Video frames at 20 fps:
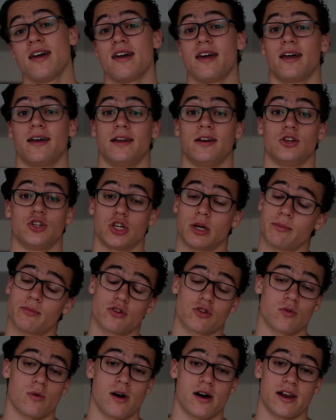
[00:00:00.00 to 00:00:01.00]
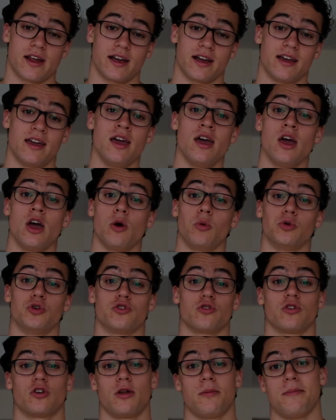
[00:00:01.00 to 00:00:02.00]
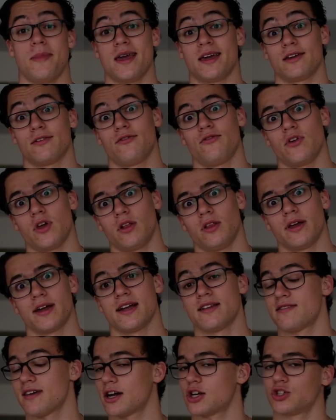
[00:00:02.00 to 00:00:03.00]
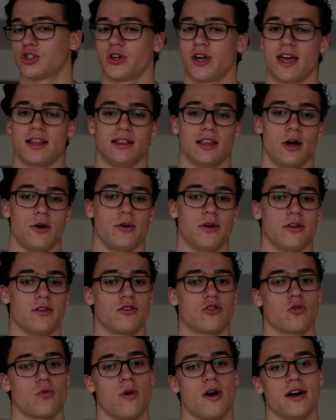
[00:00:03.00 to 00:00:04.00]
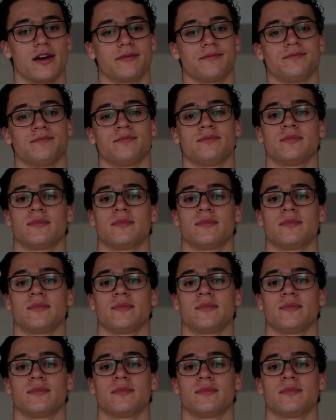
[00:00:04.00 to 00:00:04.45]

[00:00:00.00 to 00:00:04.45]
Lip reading: and jump squatting, which is going to make it feel like it's actually a loaded squat.